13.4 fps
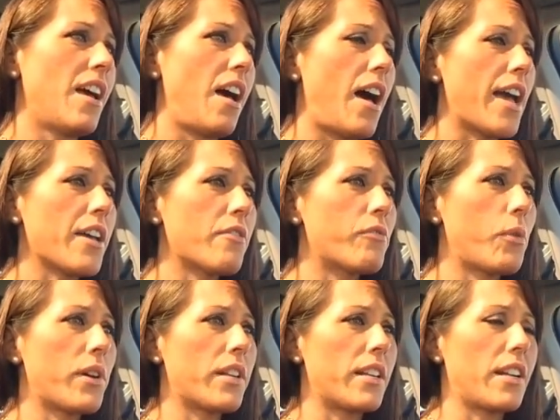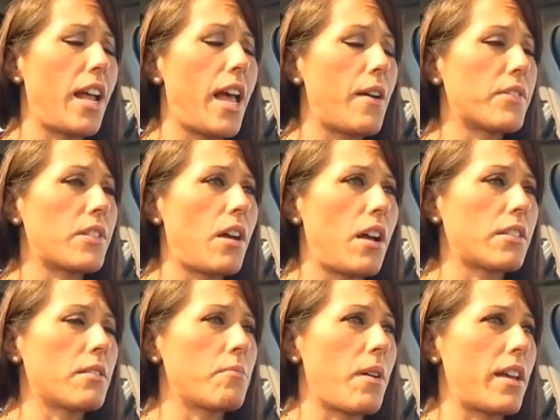I avoided, and I haven't talked
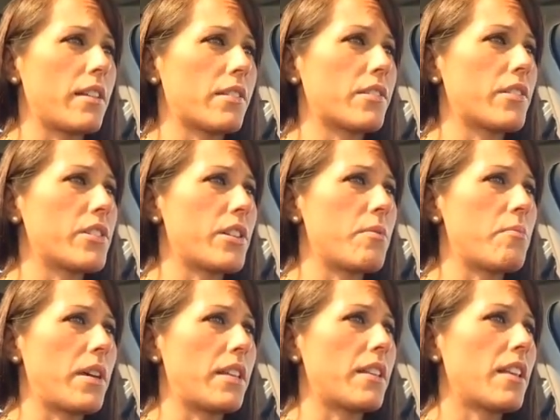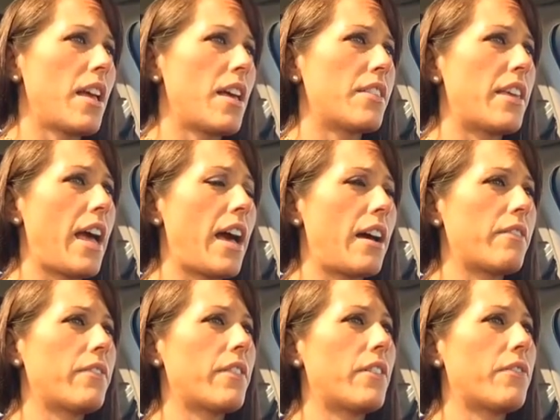to my surgeon, but they
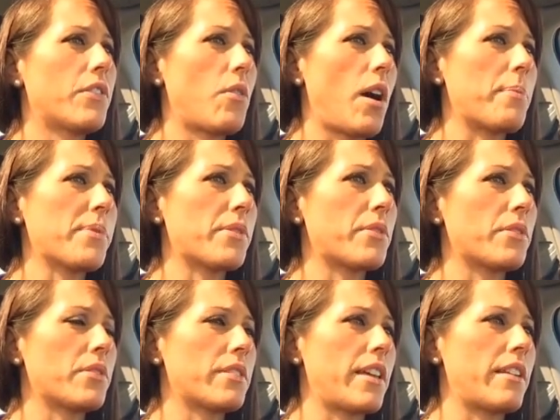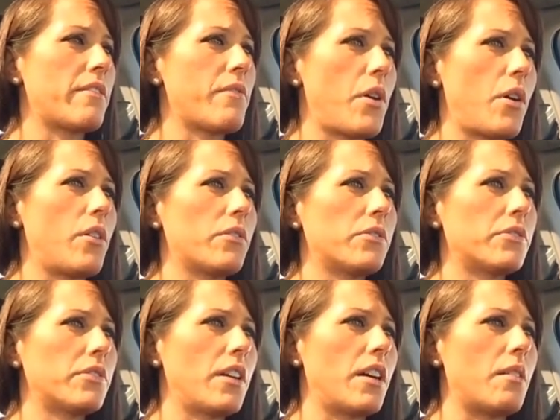have a few obstacles that involve
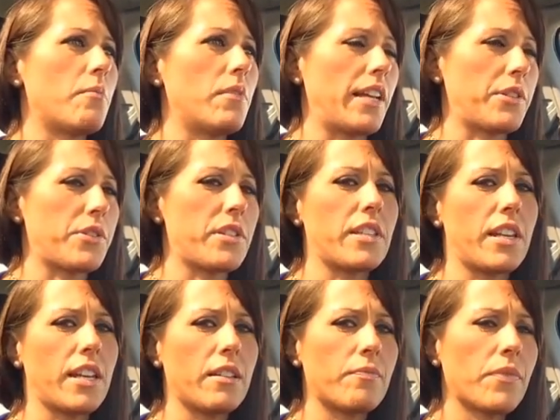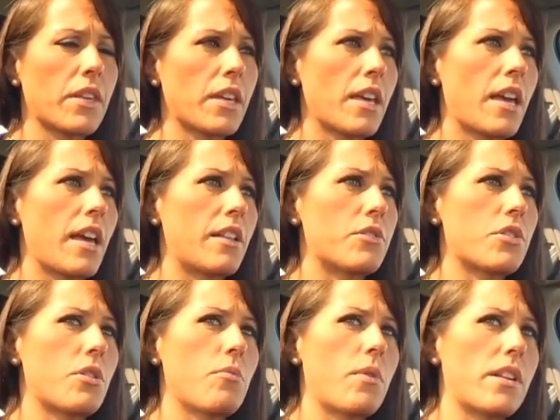electricity, and
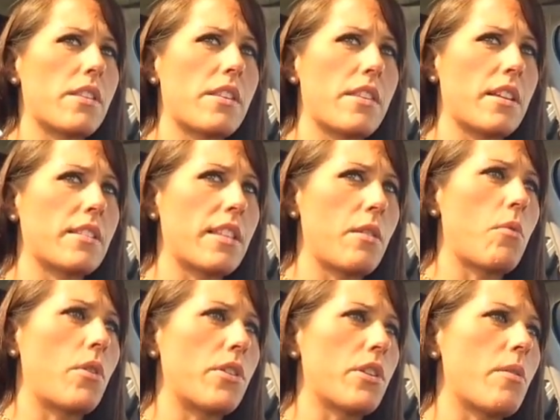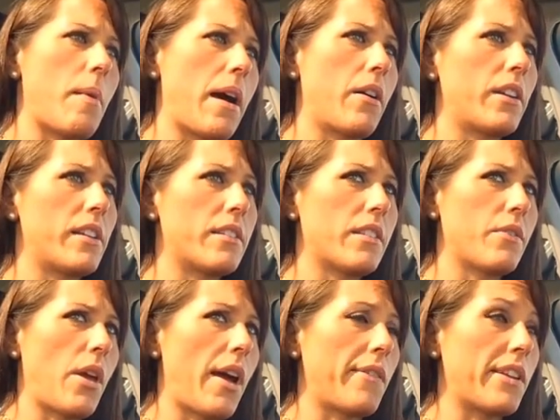so one of the things they warn you about is if
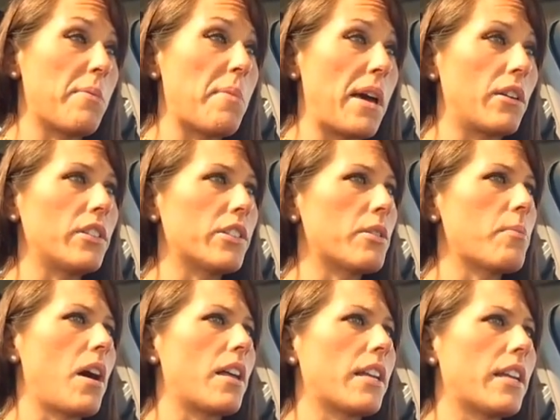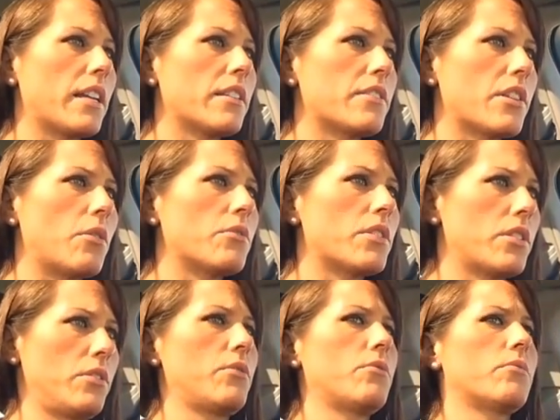you have any metal in your body, don't
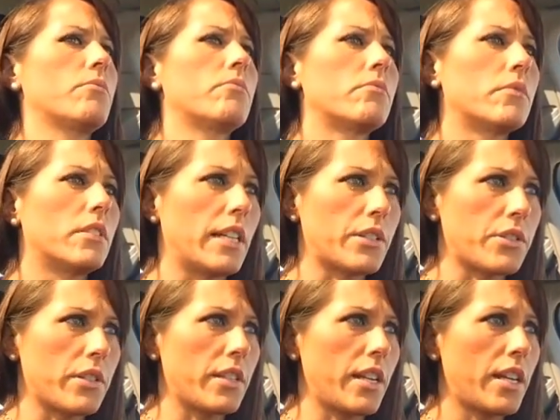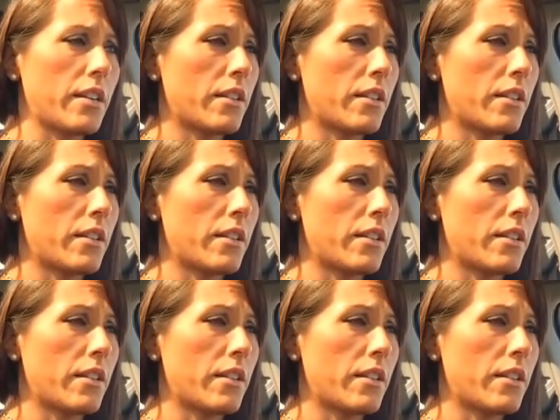do electricity.